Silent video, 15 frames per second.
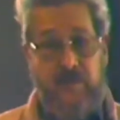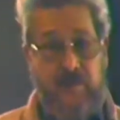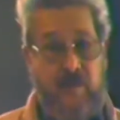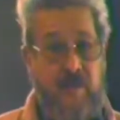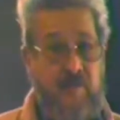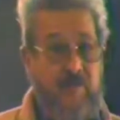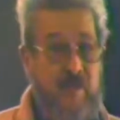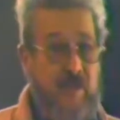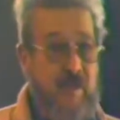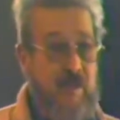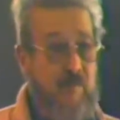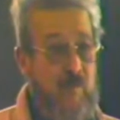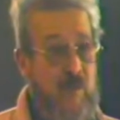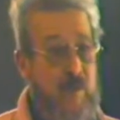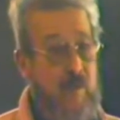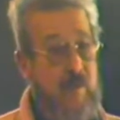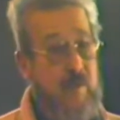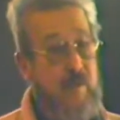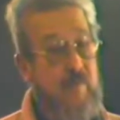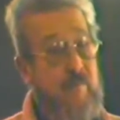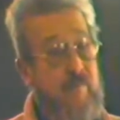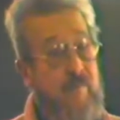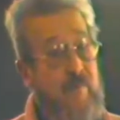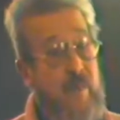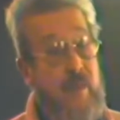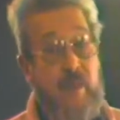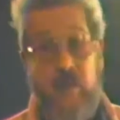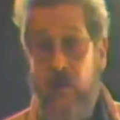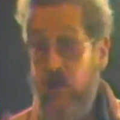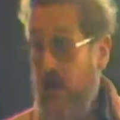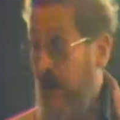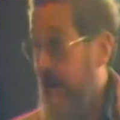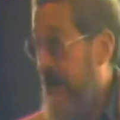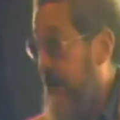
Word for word: are now made in America. Quality